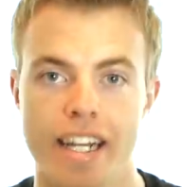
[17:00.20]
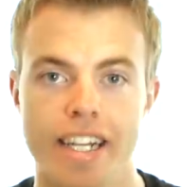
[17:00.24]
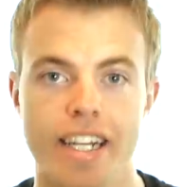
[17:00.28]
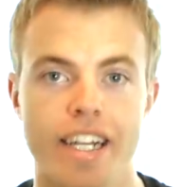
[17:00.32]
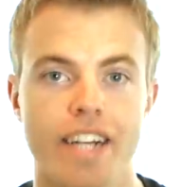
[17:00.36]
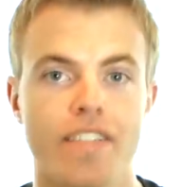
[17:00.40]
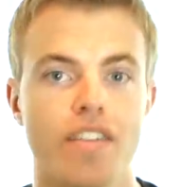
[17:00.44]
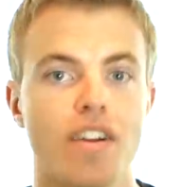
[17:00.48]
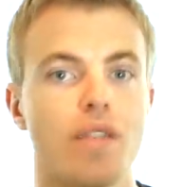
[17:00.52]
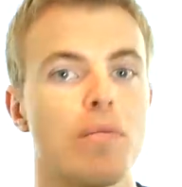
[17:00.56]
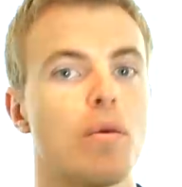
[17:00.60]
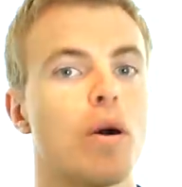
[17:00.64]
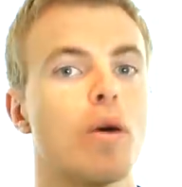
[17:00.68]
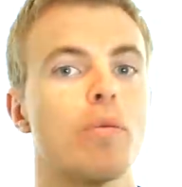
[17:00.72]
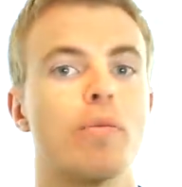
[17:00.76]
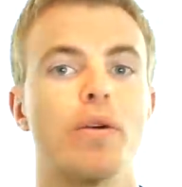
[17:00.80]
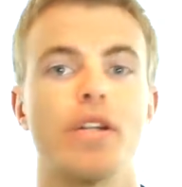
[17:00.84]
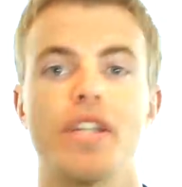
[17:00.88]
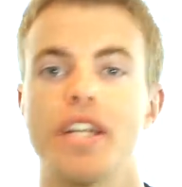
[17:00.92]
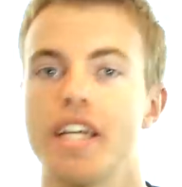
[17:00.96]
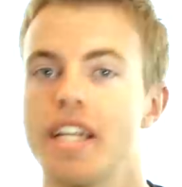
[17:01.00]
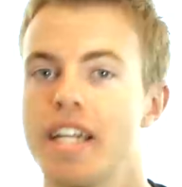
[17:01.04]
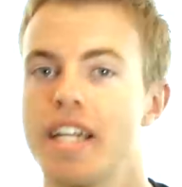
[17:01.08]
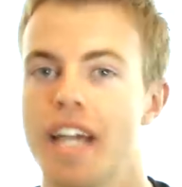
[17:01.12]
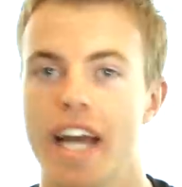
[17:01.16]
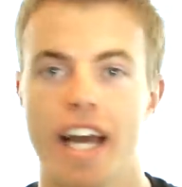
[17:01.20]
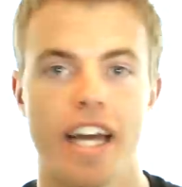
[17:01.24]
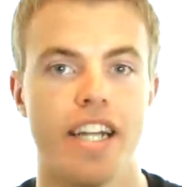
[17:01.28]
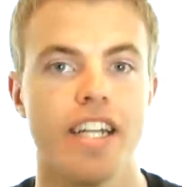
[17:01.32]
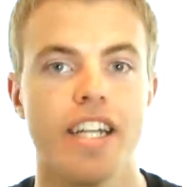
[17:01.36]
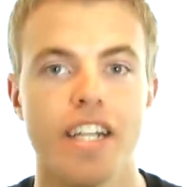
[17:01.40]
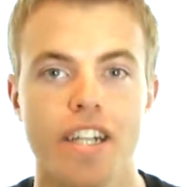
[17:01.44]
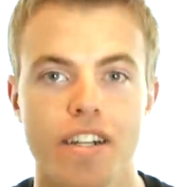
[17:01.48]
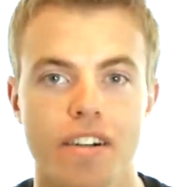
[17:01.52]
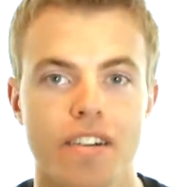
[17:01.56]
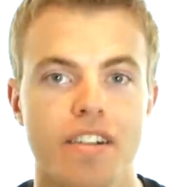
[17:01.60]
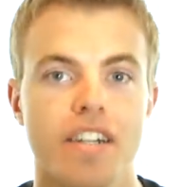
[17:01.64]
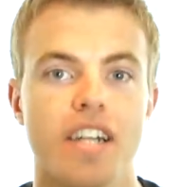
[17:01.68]
given moment in any
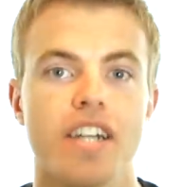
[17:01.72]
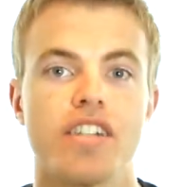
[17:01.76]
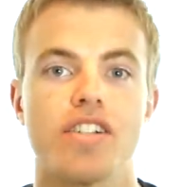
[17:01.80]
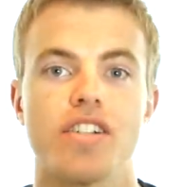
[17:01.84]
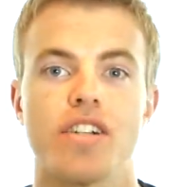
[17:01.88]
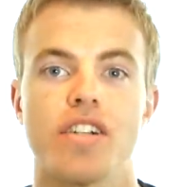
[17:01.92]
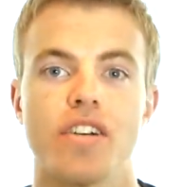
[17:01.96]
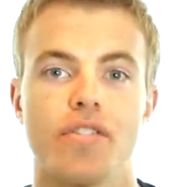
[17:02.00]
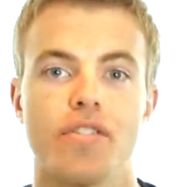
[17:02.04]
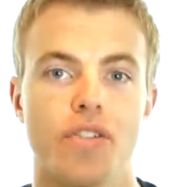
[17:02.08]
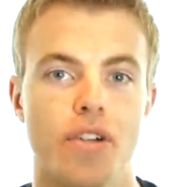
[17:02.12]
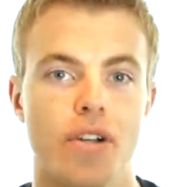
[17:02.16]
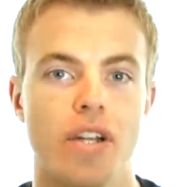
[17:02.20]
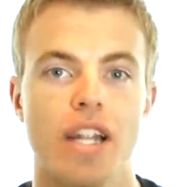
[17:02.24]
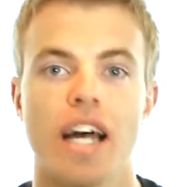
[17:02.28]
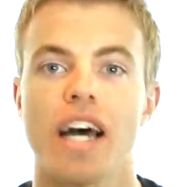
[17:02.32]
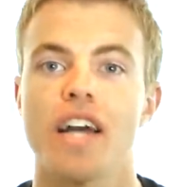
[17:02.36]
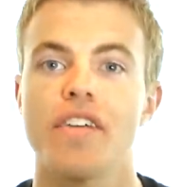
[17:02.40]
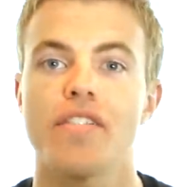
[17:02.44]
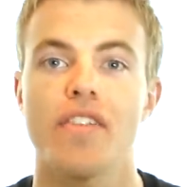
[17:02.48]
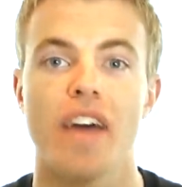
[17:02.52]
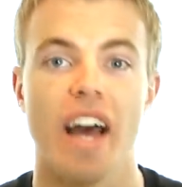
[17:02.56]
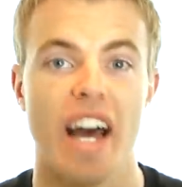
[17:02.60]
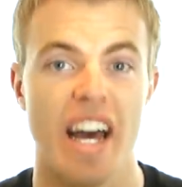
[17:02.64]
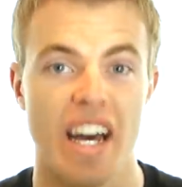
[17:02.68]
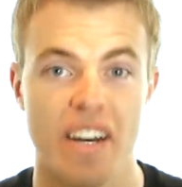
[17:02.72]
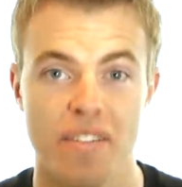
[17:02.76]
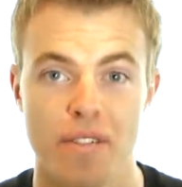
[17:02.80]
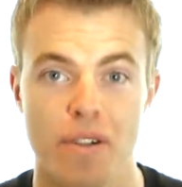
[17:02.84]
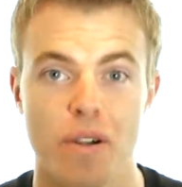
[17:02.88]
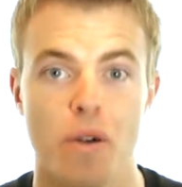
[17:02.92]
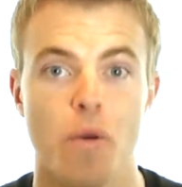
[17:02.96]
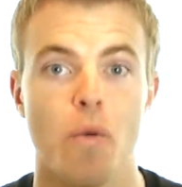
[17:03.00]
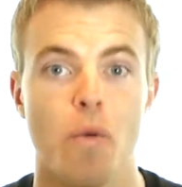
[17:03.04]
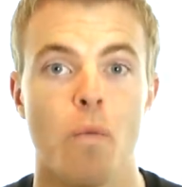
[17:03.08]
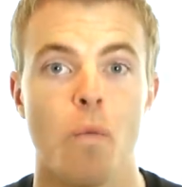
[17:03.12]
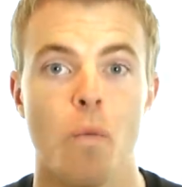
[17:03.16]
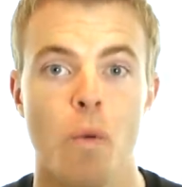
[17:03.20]
creation of your life ever
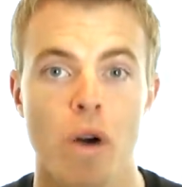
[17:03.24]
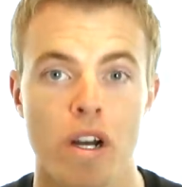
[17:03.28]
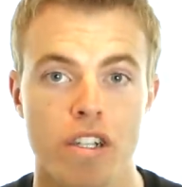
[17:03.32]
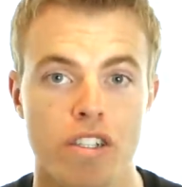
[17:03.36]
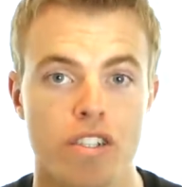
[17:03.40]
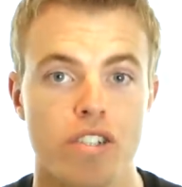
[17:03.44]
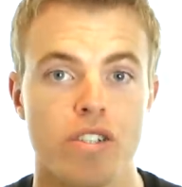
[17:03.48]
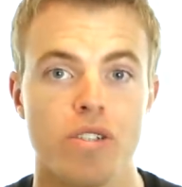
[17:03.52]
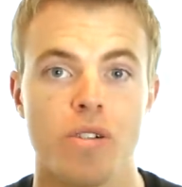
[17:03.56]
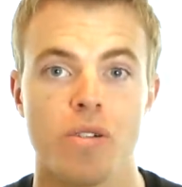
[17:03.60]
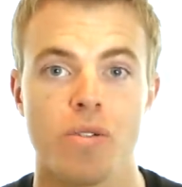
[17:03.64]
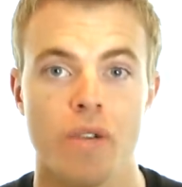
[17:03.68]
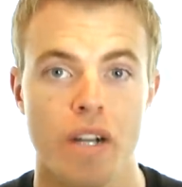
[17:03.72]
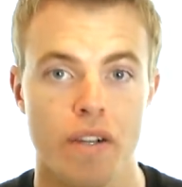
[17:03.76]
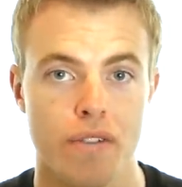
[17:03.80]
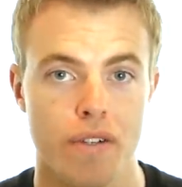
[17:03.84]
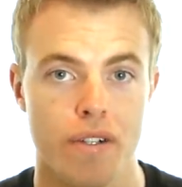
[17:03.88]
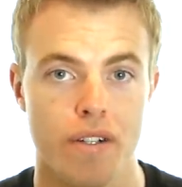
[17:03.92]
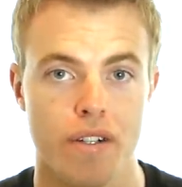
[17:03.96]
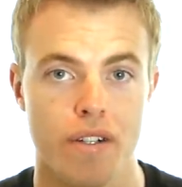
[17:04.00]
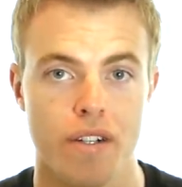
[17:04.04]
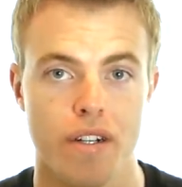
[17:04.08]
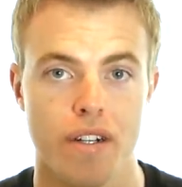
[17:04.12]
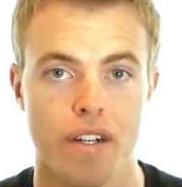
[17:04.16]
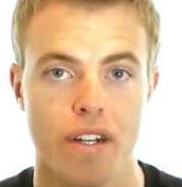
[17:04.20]
whatsoever.